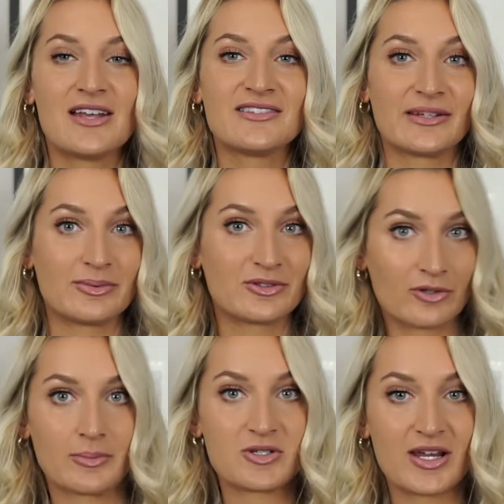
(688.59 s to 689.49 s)

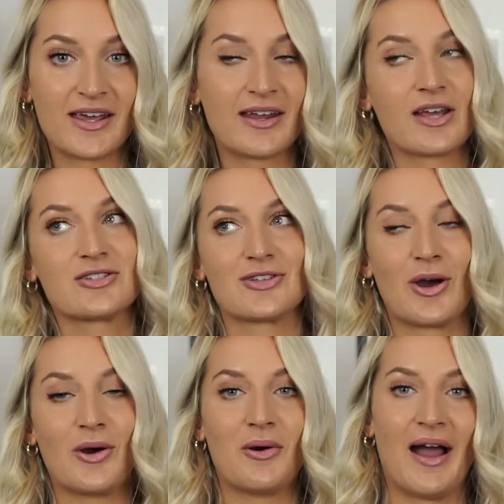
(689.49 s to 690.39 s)
subscription,
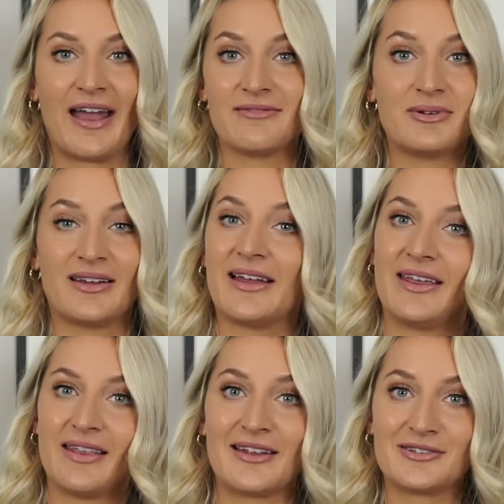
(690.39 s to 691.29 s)
so I have been liking
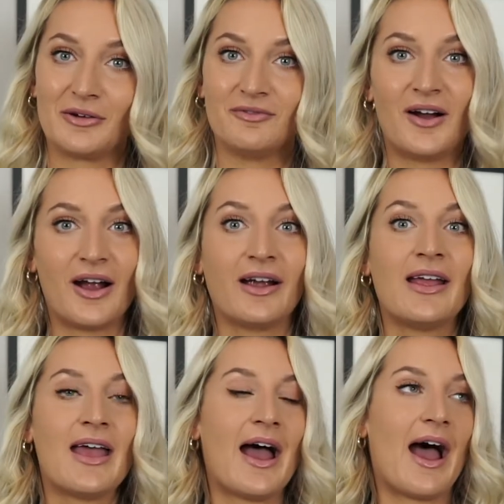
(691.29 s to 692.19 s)
that so far.
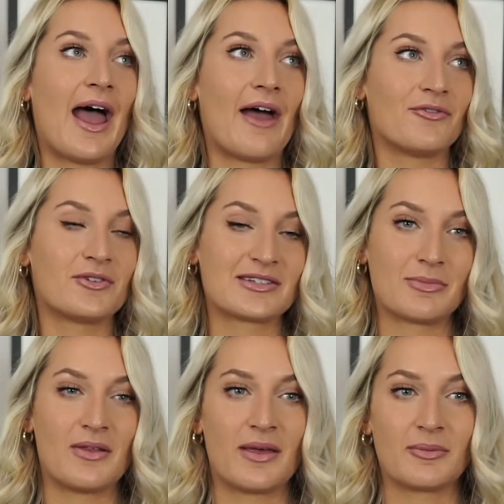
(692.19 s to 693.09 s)
After this
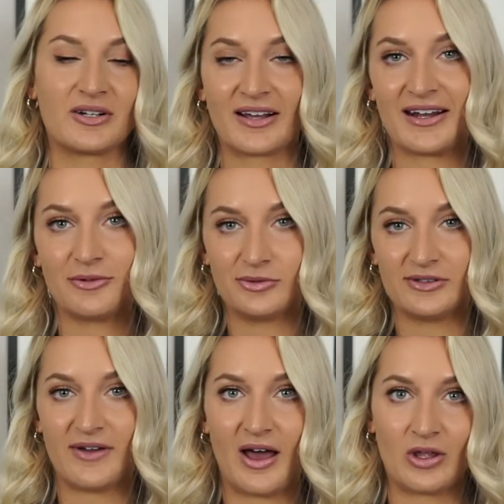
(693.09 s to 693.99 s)
month, I'm gonna kind of
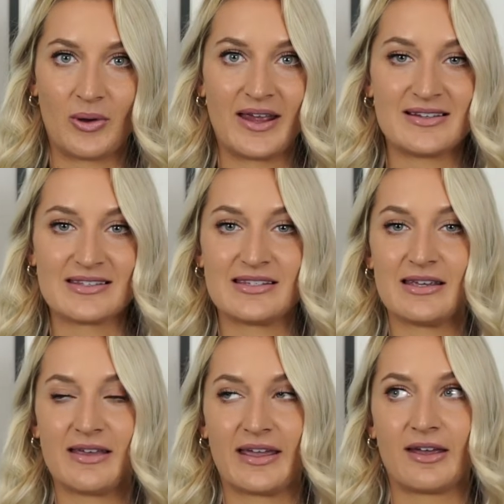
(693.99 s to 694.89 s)
reevaluate and see
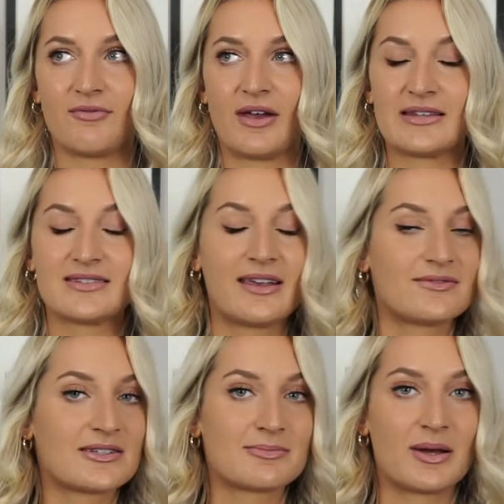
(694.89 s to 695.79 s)
like if that saves
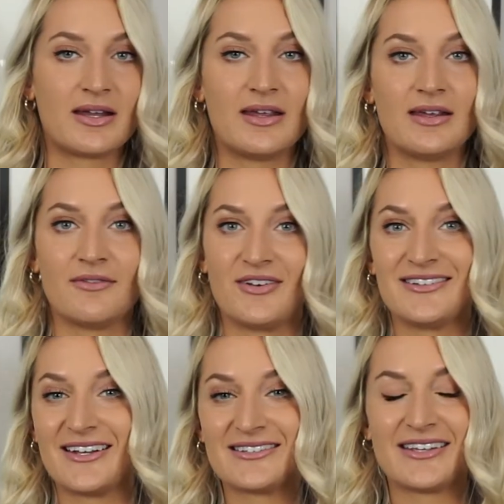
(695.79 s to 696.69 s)
us money. If it
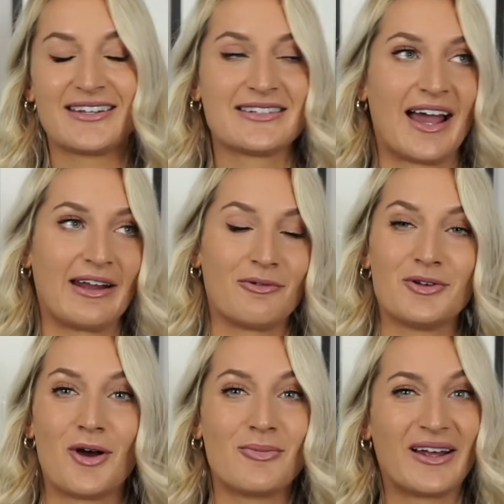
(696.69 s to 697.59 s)
doesn't, I don't
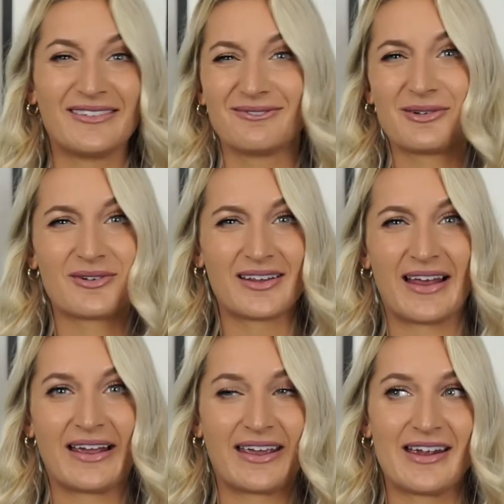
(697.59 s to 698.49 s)
know, but we really
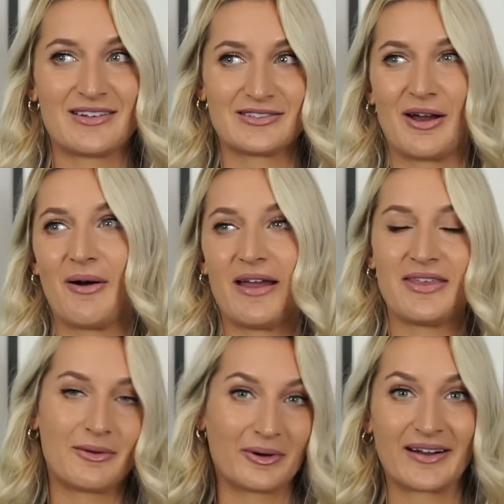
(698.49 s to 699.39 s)
like it, so I
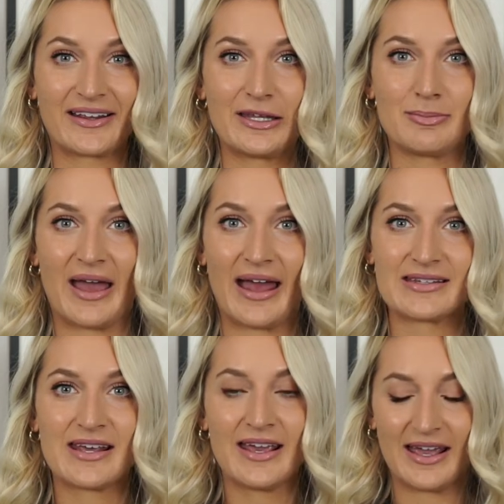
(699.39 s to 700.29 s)
think we're gonna keep that.
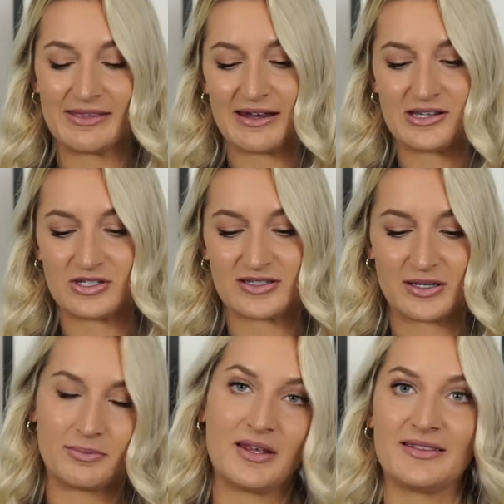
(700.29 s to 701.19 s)
And that is just
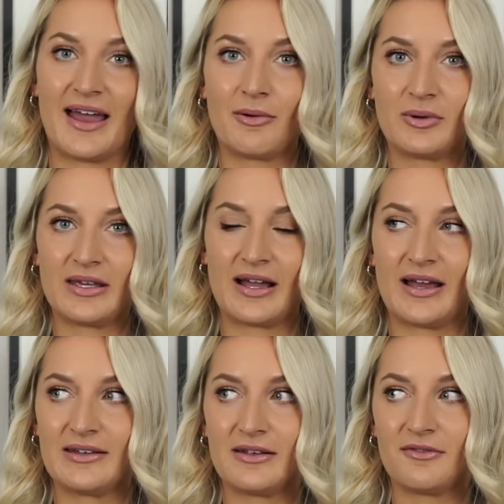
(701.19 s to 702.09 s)
something that we
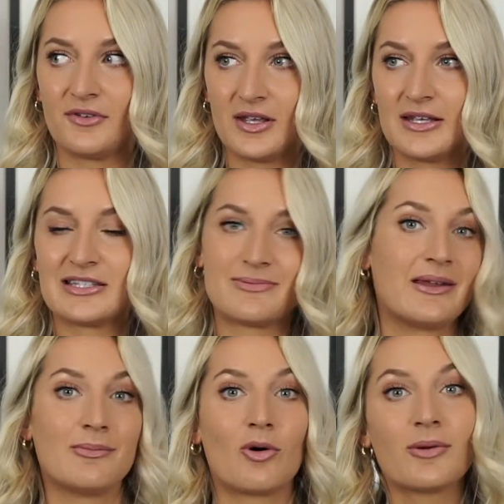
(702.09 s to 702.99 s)
kind of
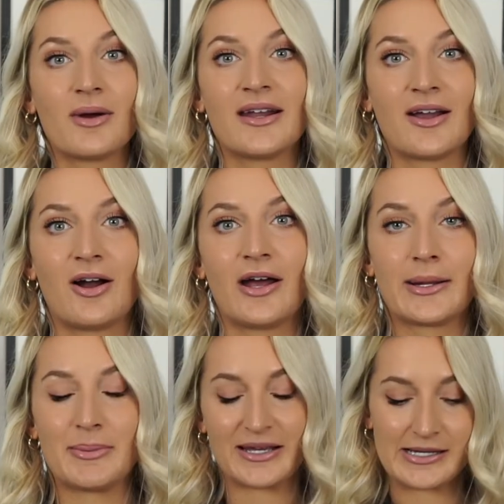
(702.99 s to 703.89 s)
spend more money on
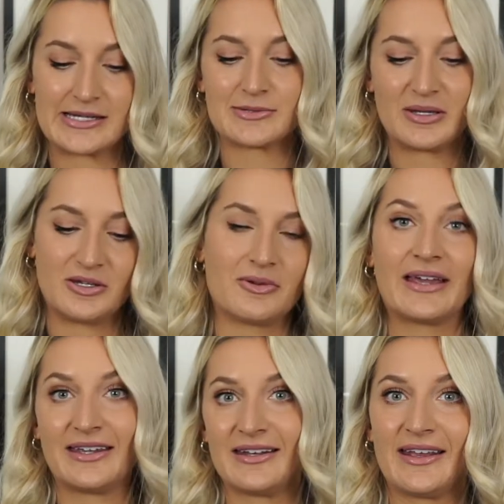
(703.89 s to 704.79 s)
because we do
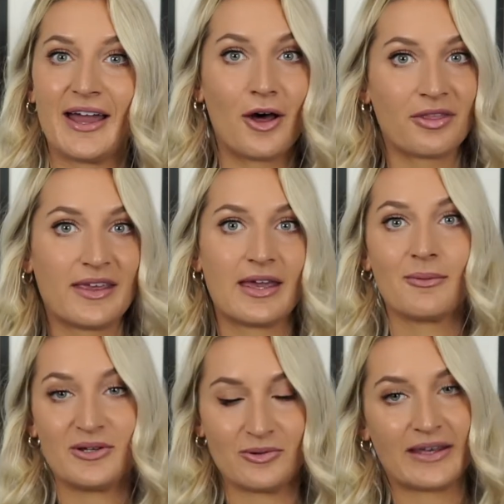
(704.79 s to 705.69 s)
like eating healthy and we
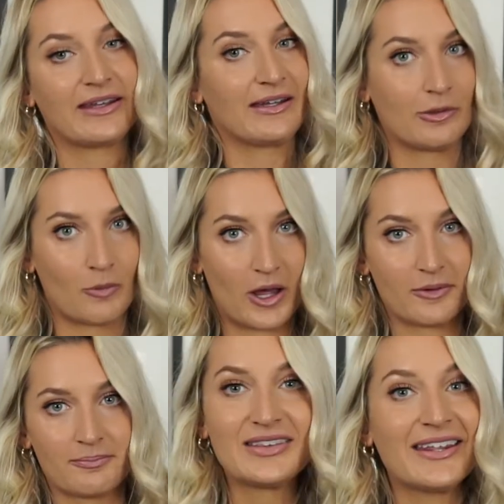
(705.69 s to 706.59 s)
do like eating well.
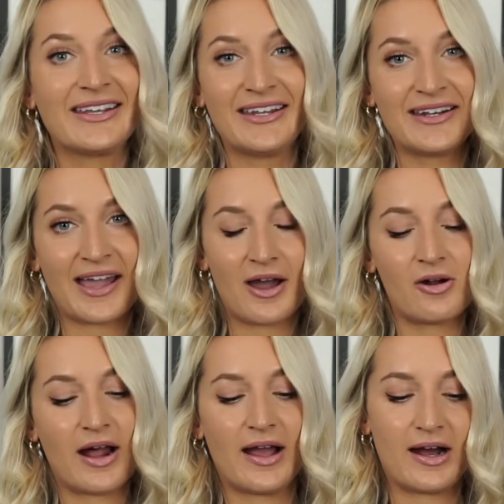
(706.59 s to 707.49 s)
Eating
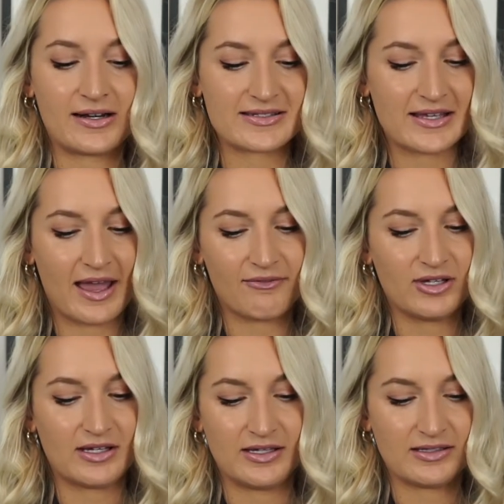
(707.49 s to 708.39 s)
out, I honestly
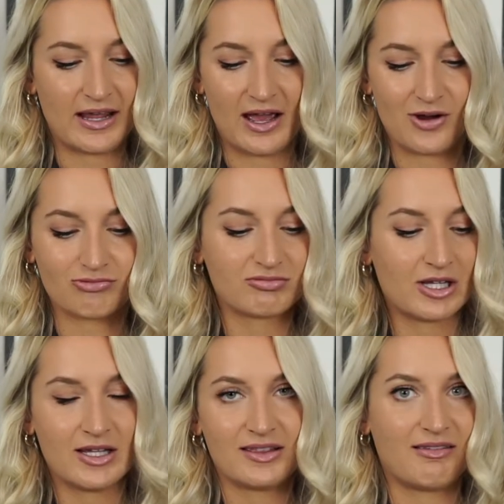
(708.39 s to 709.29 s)
haven't eaten out
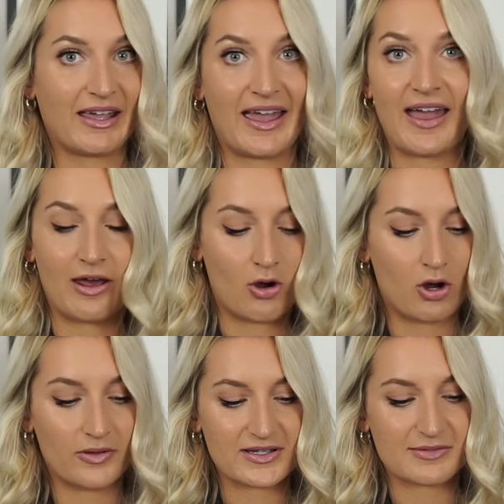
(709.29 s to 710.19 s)
like at
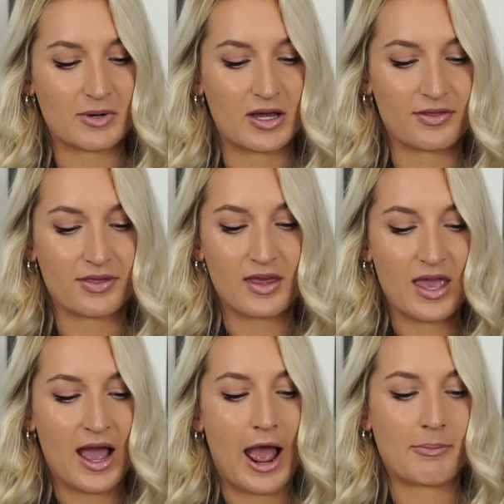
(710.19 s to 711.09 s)
all this month.
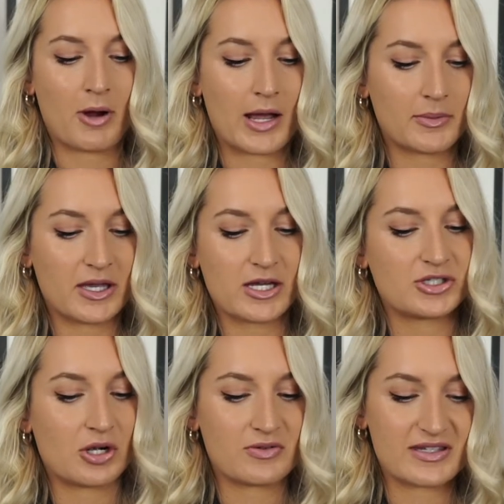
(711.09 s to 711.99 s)
I probably
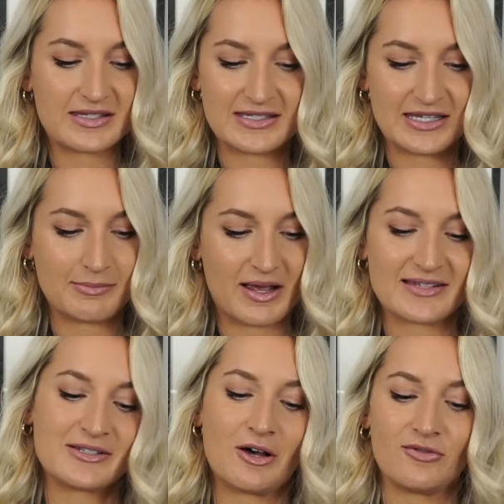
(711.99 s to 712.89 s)
don't see
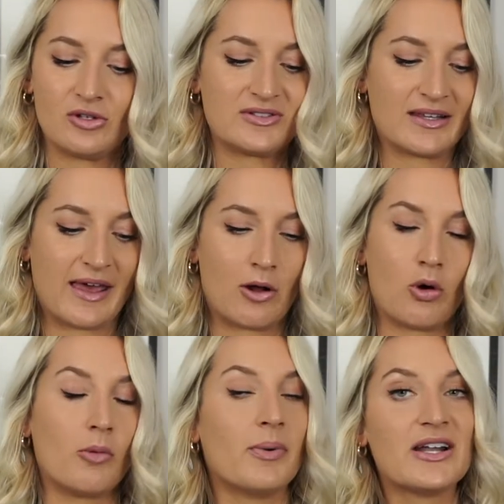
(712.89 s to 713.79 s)
myself using that
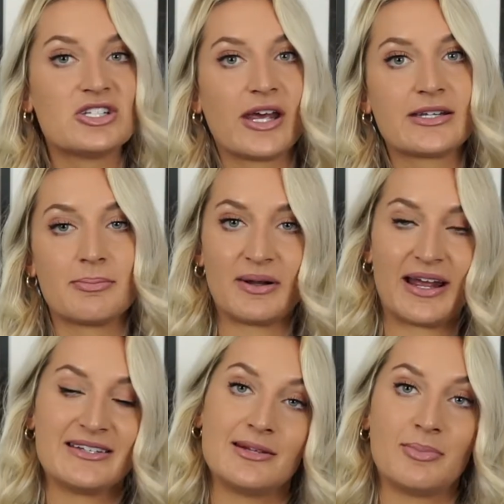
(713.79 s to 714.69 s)
whole budget, but
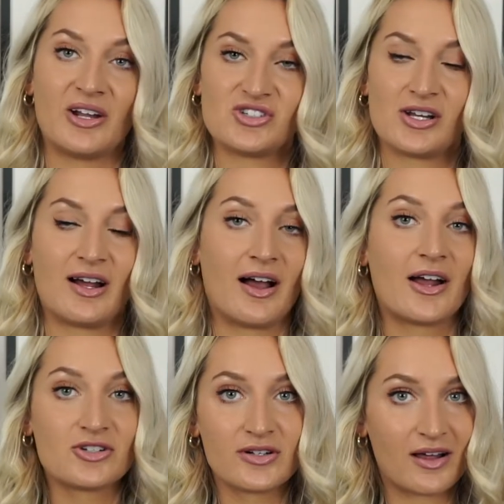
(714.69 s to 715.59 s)
I did budget
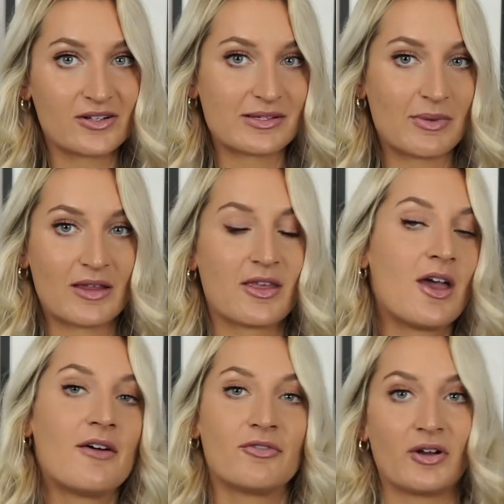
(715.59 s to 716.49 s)
$100 a month
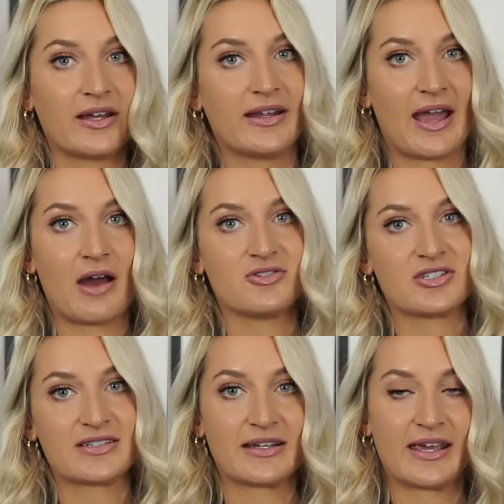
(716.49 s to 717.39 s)
for eating out just
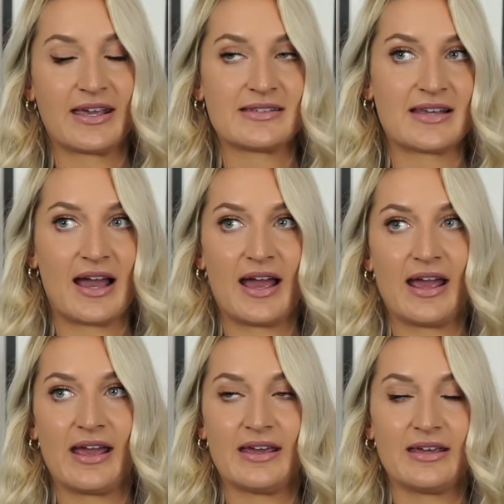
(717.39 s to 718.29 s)
in case
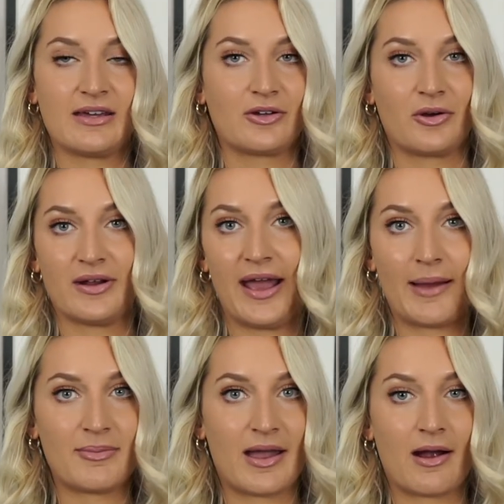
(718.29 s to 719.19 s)
I go to
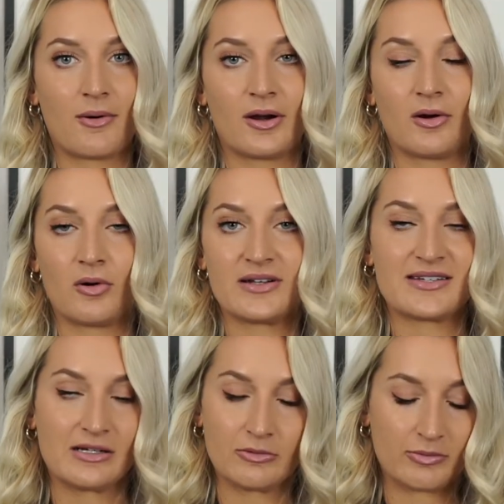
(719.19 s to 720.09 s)
happy hour or
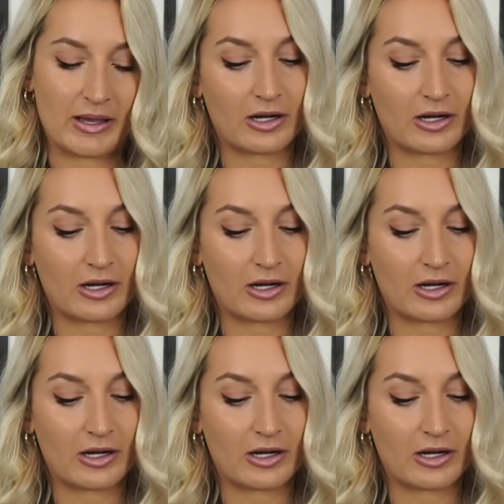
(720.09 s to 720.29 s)
dinner with my